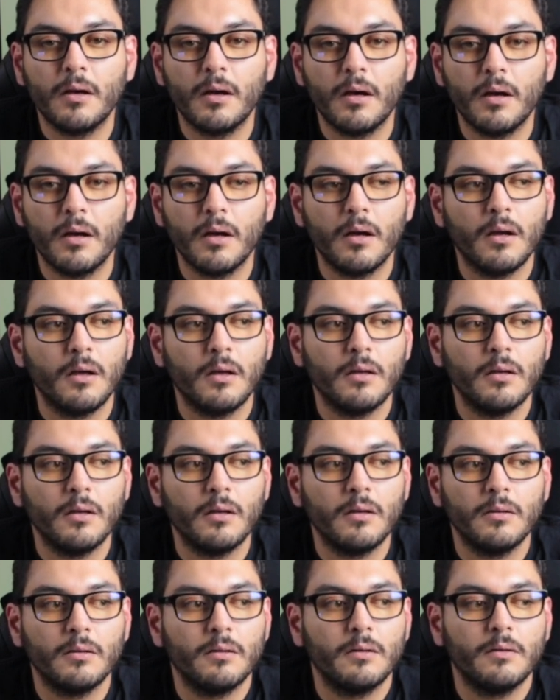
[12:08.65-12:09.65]

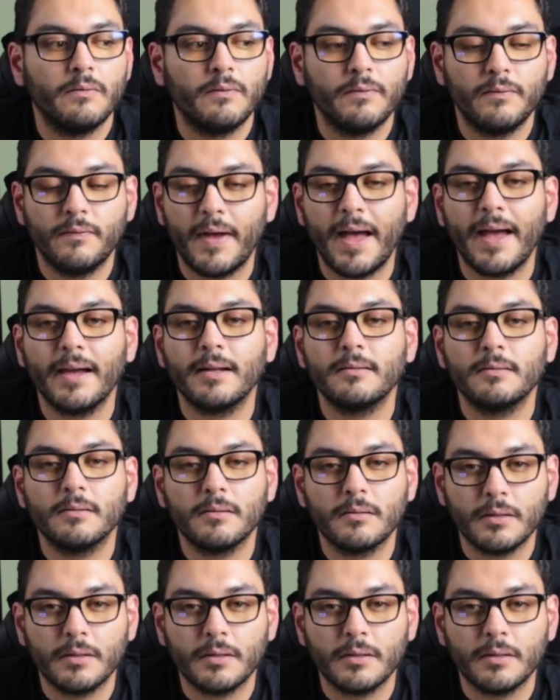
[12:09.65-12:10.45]
fact,